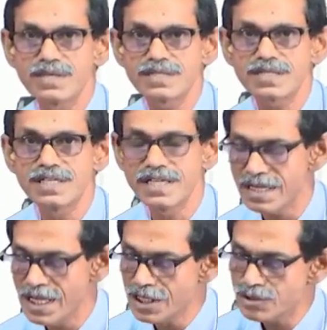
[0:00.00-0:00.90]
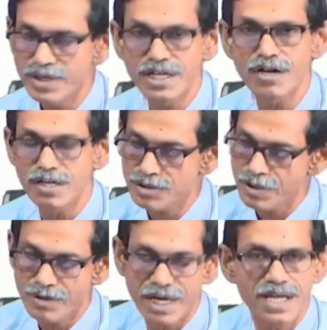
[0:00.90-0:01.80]
Is that clear? So, here also
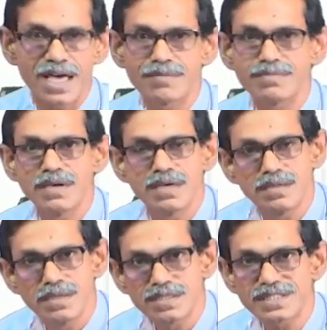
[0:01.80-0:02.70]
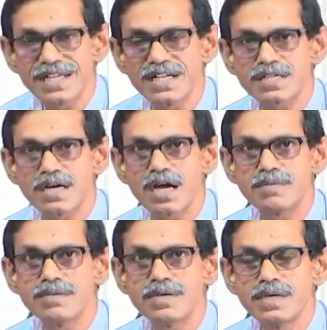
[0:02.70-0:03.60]
you can have standard
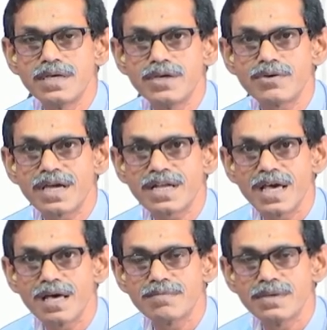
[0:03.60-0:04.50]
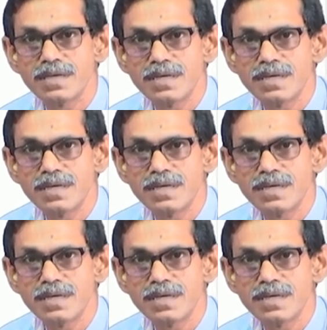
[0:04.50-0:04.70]
curve, you can have